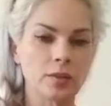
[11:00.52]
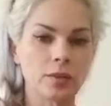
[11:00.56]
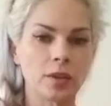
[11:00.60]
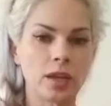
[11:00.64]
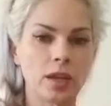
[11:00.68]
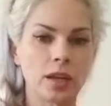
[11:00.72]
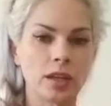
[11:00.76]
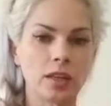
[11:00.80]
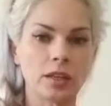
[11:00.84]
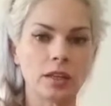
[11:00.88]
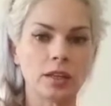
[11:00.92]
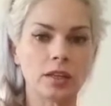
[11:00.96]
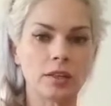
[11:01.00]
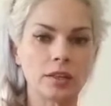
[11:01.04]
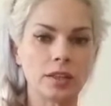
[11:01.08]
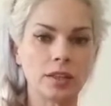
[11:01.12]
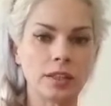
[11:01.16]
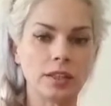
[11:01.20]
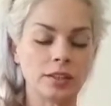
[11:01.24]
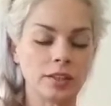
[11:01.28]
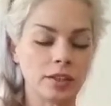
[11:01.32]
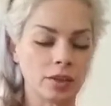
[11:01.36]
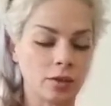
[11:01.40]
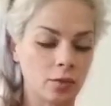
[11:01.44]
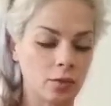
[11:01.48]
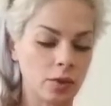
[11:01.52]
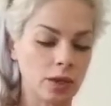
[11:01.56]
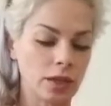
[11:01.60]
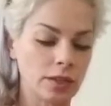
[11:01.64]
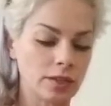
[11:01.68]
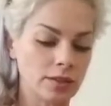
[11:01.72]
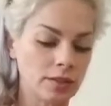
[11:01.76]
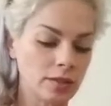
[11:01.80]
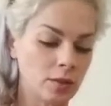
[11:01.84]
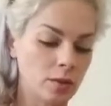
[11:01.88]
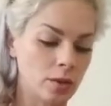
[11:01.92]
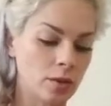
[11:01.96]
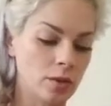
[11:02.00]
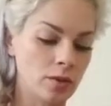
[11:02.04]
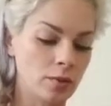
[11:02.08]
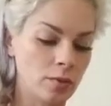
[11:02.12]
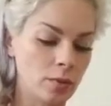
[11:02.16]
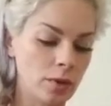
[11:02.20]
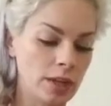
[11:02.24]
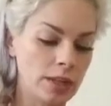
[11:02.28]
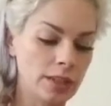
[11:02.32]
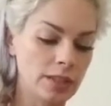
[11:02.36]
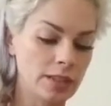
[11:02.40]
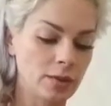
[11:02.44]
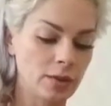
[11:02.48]
will cut a little easier when it's
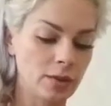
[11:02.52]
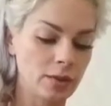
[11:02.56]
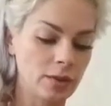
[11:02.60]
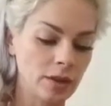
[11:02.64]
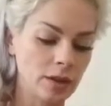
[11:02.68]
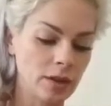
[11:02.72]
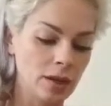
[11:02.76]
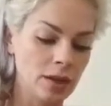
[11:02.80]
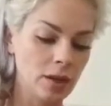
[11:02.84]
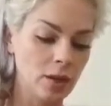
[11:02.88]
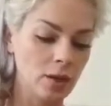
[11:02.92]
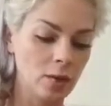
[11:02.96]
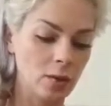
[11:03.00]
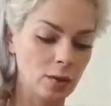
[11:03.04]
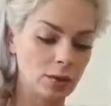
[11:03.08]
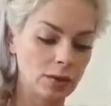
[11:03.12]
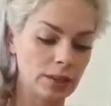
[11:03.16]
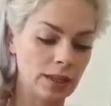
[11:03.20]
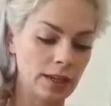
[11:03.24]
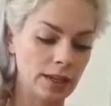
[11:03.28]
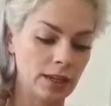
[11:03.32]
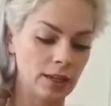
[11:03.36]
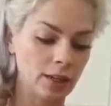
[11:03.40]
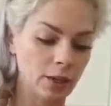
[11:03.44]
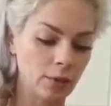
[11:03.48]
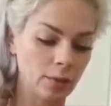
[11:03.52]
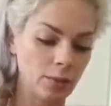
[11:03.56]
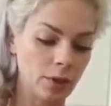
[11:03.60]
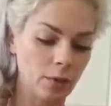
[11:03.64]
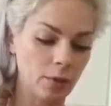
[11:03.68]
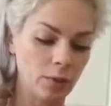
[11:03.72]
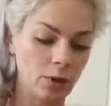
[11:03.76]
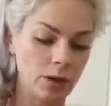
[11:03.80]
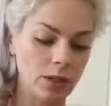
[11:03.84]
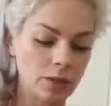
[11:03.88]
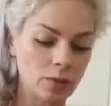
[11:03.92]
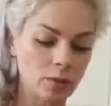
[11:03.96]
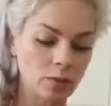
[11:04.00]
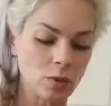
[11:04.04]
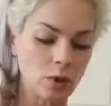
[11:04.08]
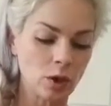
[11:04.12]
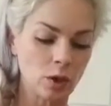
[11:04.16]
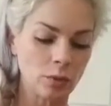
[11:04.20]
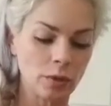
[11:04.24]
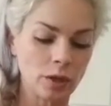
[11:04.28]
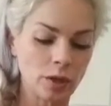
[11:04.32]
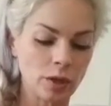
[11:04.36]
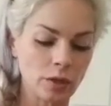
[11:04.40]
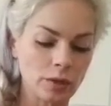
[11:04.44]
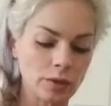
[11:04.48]
cooled down a little bit. When it's
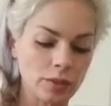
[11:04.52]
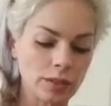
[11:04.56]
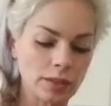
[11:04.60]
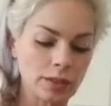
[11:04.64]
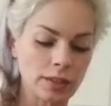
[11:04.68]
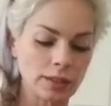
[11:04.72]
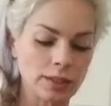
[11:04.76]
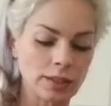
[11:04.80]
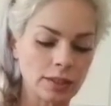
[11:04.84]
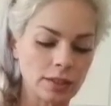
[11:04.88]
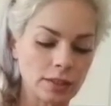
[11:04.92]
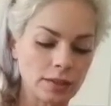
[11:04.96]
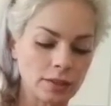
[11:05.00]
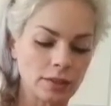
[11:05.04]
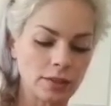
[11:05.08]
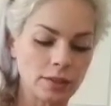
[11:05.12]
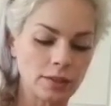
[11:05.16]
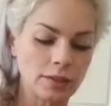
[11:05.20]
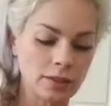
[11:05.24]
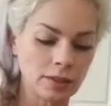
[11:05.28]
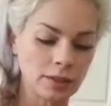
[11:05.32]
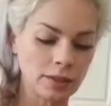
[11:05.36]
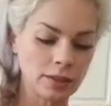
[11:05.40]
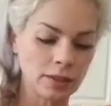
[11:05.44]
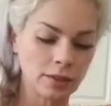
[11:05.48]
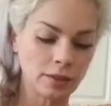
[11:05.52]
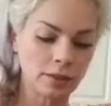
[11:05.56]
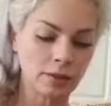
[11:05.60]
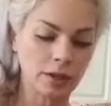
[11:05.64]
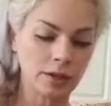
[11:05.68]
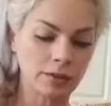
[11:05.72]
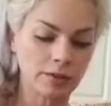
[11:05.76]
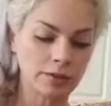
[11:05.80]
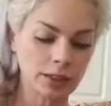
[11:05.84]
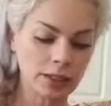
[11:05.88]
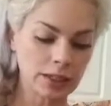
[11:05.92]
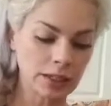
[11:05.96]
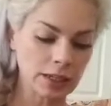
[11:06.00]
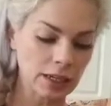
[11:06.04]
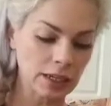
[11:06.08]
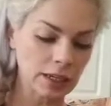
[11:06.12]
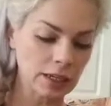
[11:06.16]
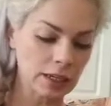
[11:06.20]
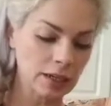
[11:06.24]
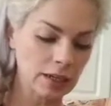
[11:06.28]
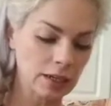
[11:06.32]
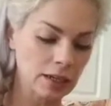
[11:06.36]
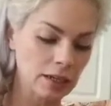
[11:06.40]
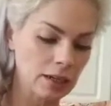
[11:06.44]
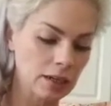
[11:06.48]
warm, you know, it's a little rough to cut
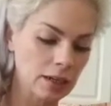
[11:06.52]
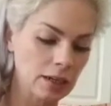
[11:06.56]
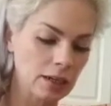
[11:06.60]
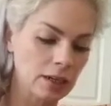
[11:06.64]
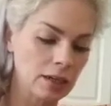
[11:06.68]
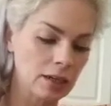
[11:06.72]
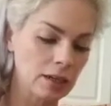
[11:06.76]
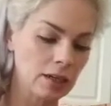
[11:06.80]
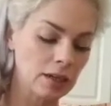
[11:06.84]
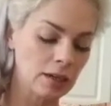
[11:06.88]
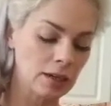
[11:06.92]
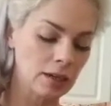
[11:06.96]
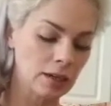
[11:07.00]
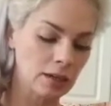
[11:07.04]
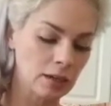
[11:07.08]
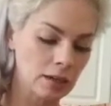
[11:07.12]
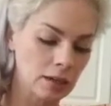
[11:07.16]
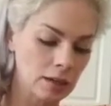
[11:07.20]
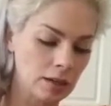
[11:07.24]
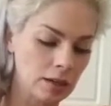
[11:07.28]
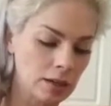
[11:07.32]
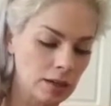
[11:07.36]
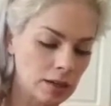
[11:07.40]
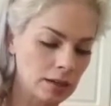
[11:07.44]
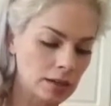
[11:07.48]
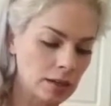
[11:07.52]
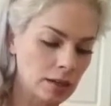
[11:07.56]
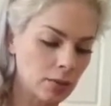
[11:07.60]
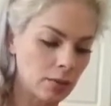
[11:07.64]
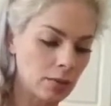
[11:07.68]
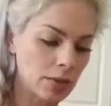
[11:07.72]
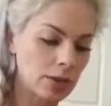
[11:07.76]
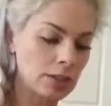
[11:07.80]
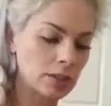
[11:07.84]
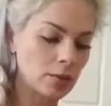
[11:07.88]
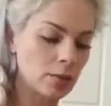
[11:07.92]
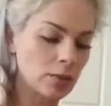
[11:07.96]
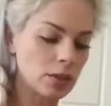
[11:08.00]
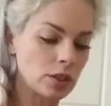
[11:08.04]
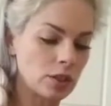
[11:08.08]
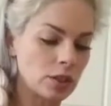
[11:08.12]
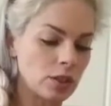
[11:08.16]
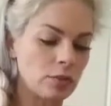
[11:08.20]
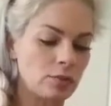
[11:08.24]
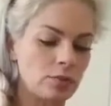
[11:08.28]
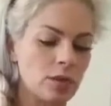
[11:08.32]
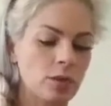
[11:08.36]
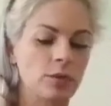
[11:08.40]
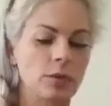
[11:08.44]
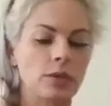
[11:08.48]
because I don't want to squish it
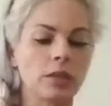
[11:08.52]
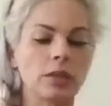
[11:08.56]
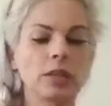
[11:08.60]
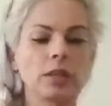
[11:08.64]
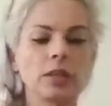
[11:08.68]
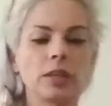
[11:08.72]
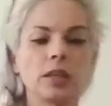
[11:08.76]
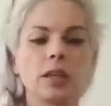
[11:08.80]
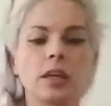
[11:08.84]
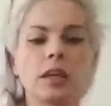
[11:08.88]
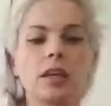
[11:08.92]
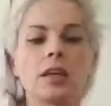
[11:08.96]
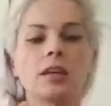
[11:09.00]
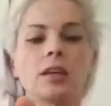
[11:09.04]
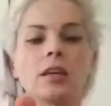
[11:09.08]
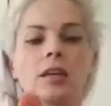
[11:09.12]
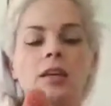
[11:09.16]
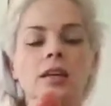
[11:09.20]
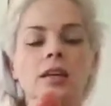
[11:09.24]
too bad. But look at that.